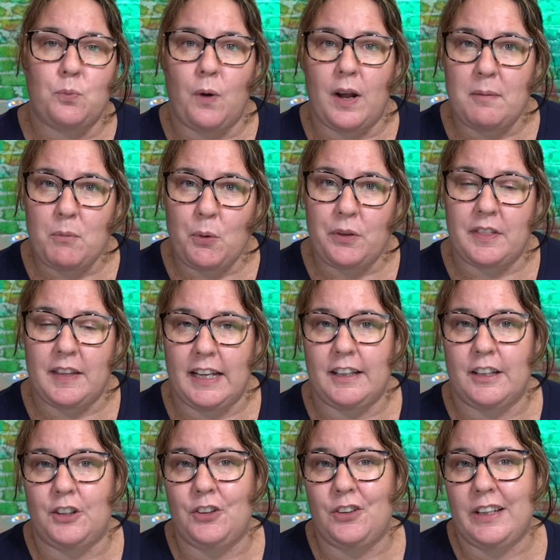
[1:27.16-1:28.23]
one more thing
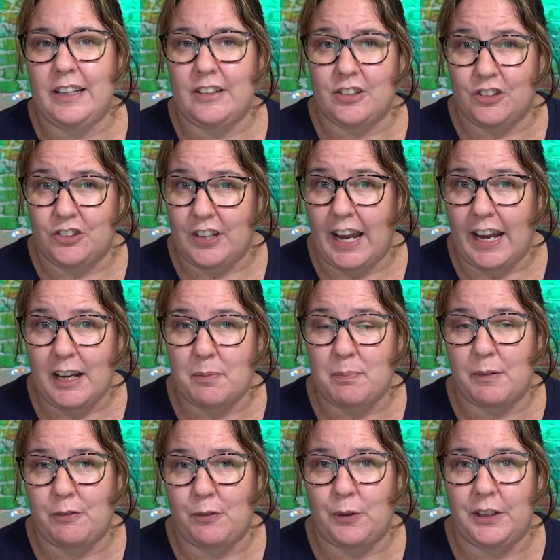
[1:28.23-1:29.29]
that you need to check
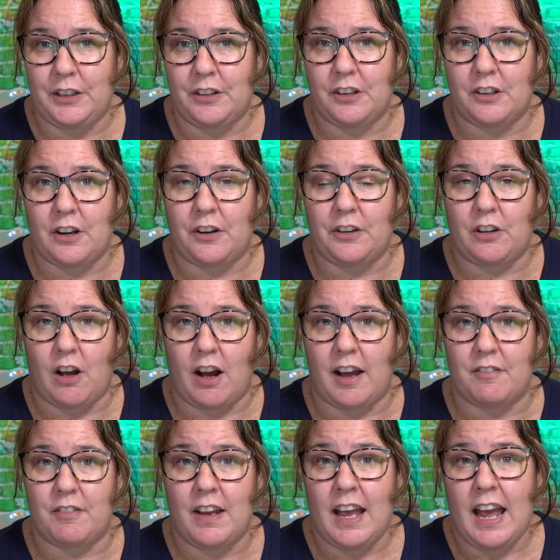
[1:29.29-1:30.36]
before you can go
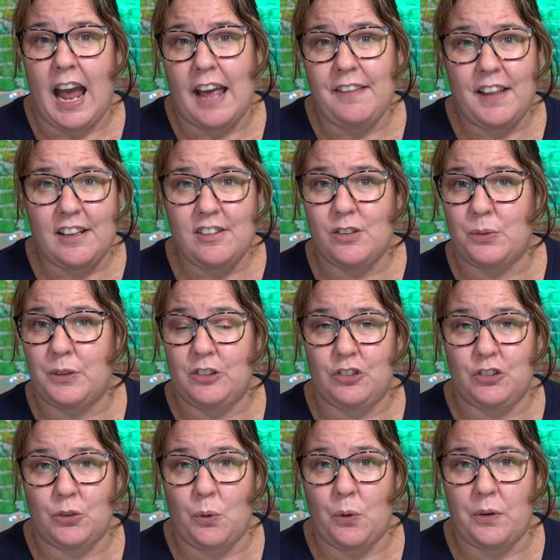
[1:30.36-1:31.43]
live, and that's to
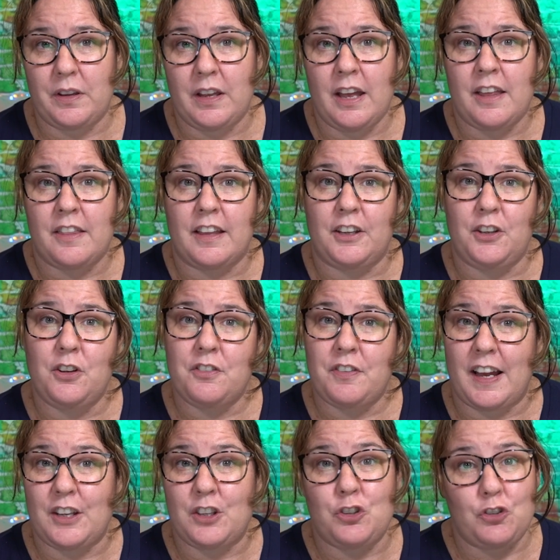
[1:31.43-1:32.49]
ensure that you've
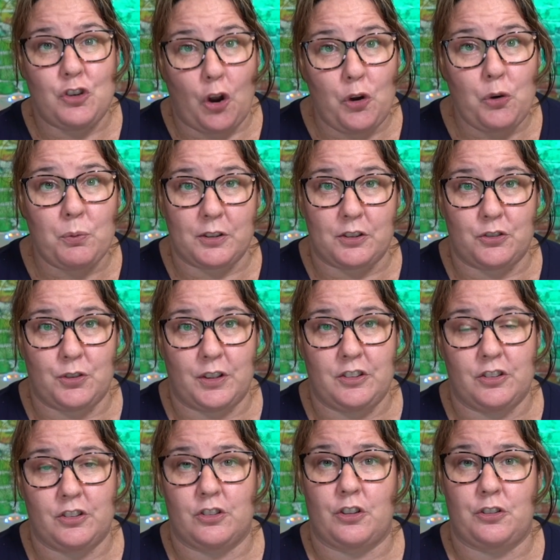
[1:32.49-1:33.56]
had no
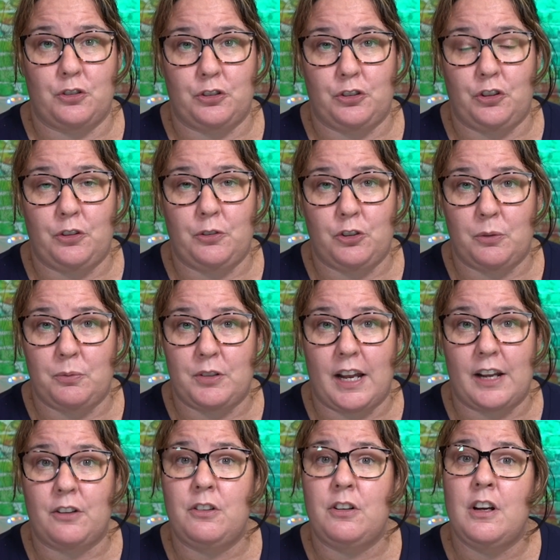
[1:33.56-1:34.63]
restrictions on your YouTube
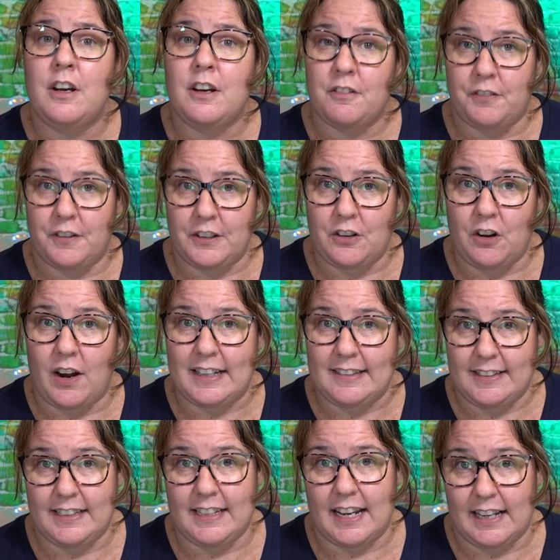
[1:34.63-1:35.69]
channel for
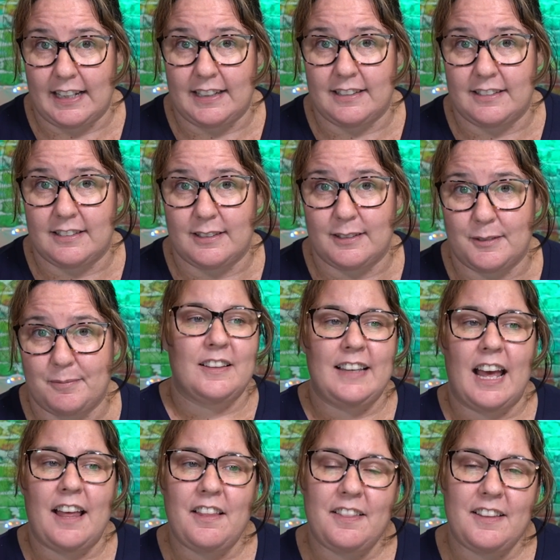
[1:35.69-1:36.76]
90 days. Now
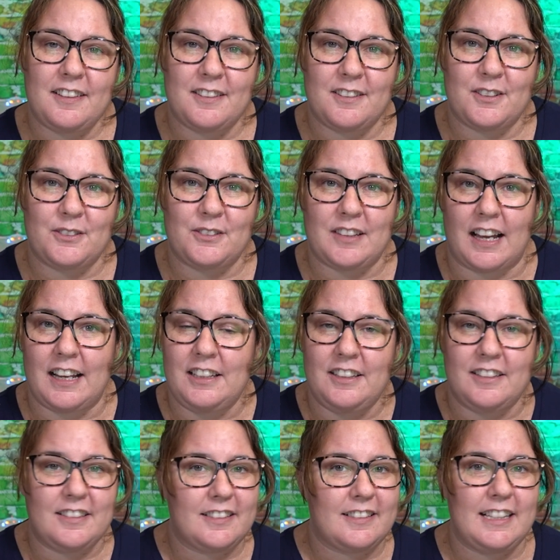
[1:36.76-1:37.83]
that this is all done, you
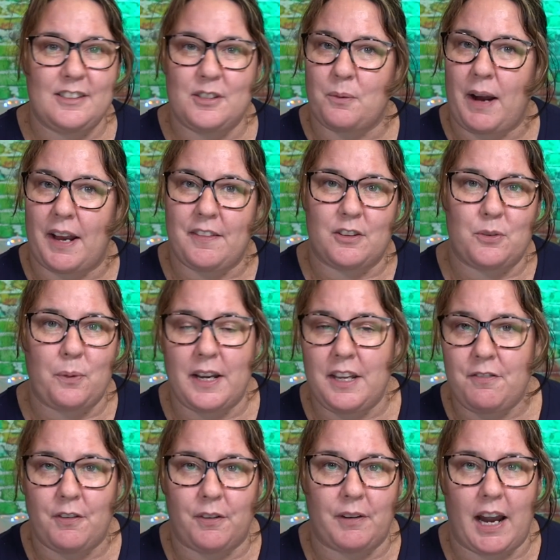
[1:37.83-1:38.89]
just need to wait the
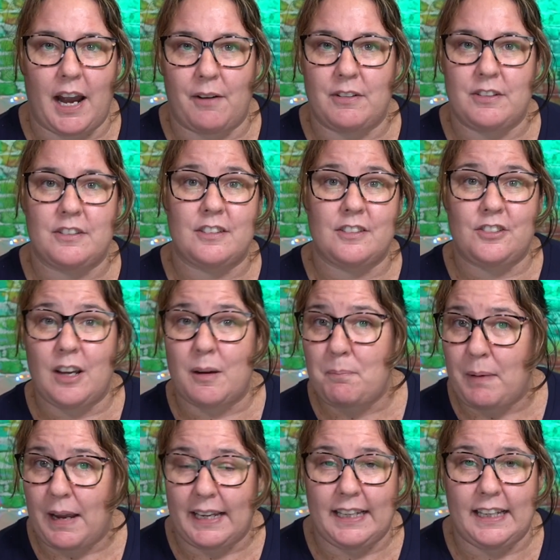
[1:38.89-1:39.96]
24 hours, jump
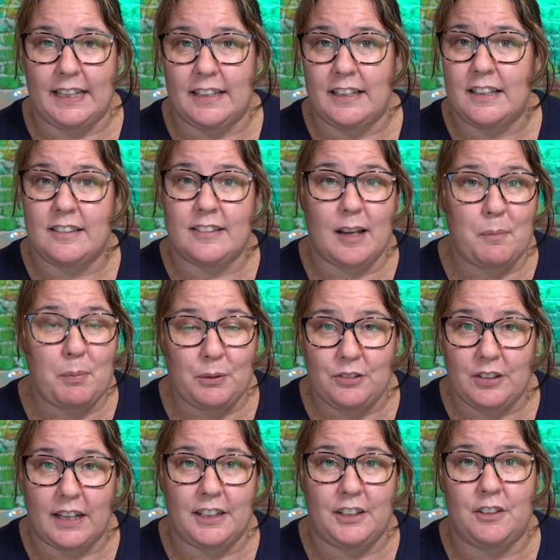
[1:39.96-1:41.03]
back in, double
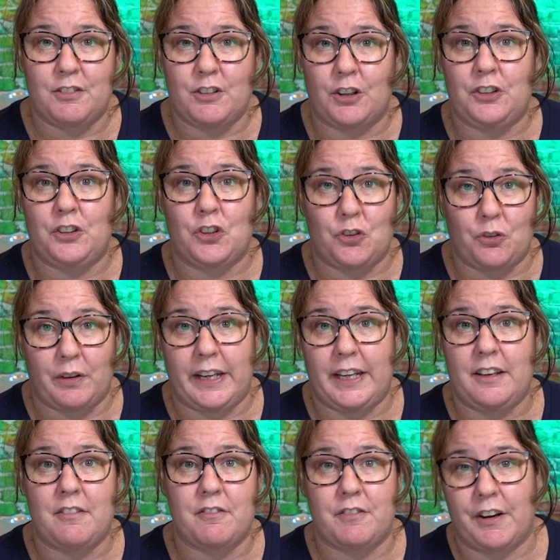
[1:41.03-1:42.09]
check you've got your
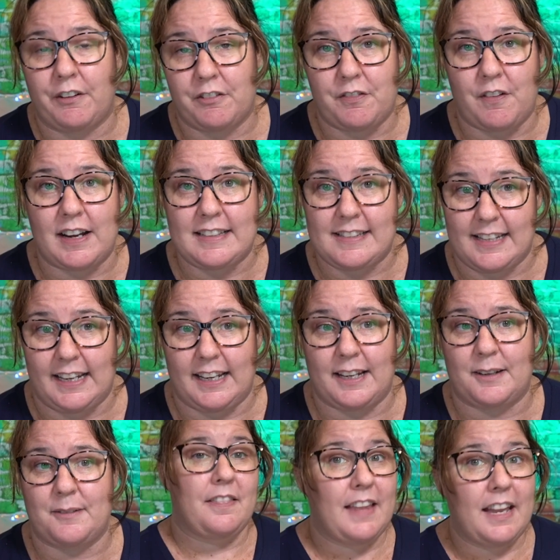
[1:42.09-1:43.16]
green verify tick,
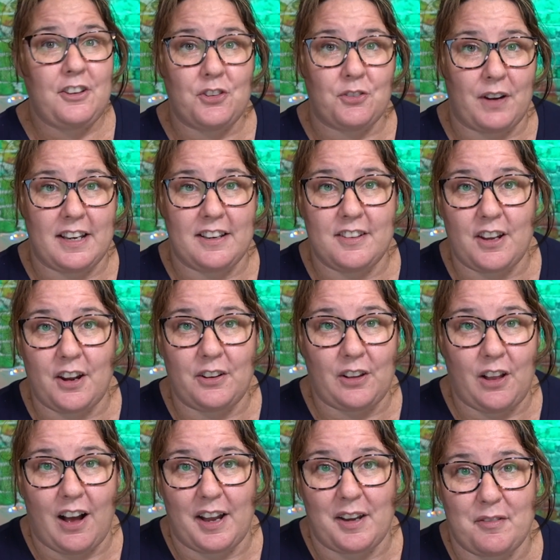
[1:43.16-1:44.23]
and then you're ready to go
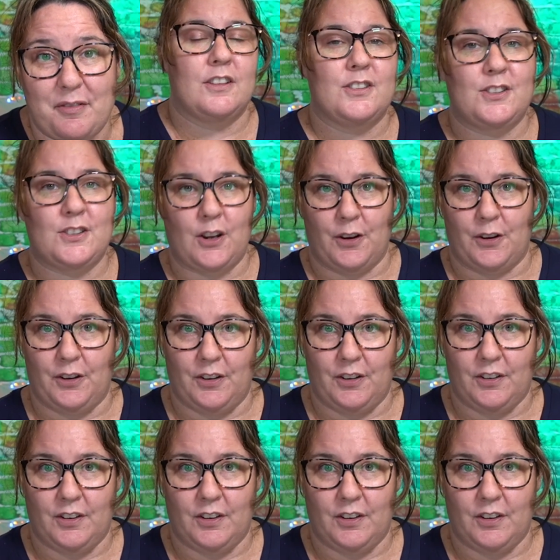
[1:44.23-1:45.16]
live. So,